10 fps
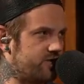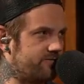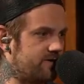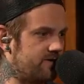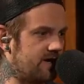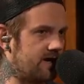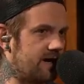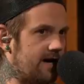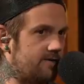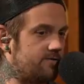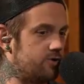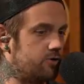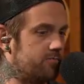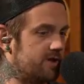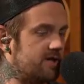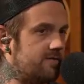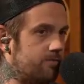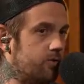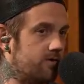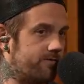shifted that. I do
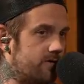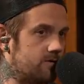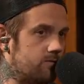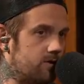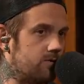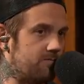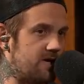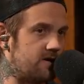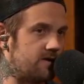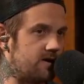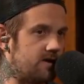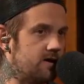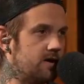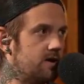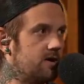believe Will Fuller will be the